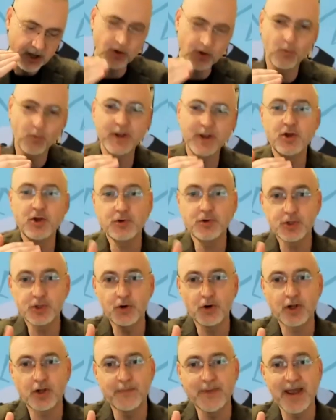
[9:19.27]
when you
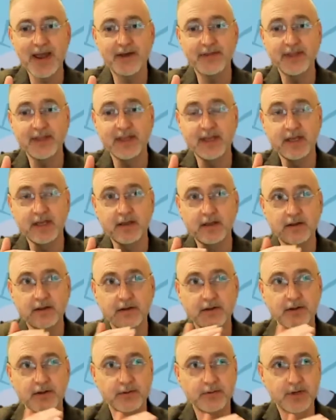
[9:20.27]
talk about
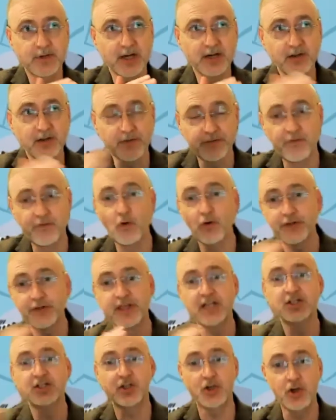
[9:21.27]
the kind of the 4
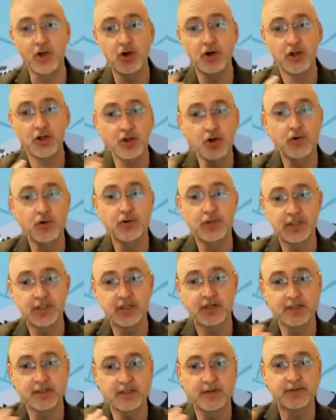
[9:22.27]
things that you can use
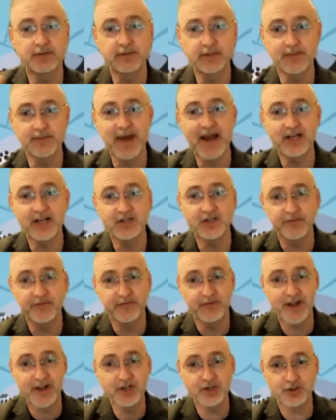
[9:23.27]
to manage
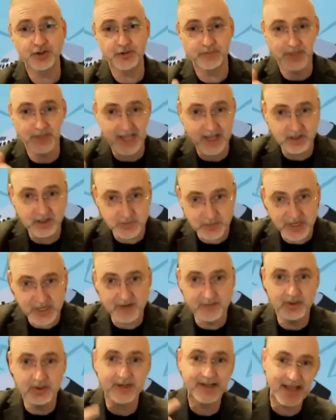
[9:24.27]
inflation, accounts
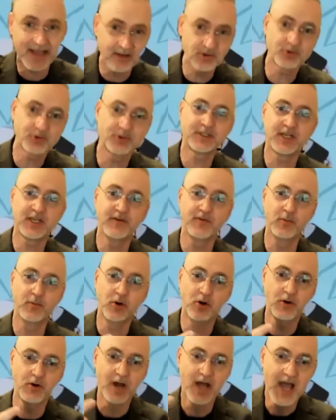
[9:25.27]
payable, accounts
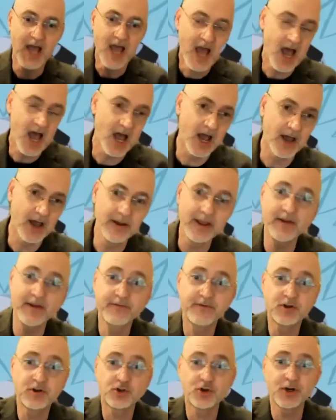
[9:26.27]
receivable,
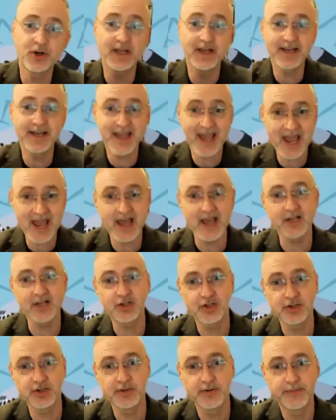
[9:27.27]
inventory, and
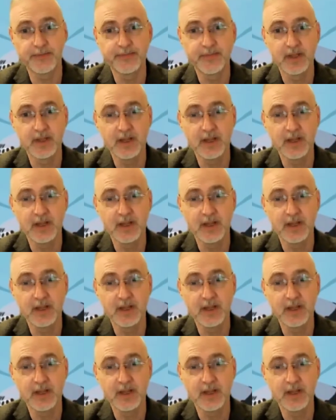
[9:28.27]
cash,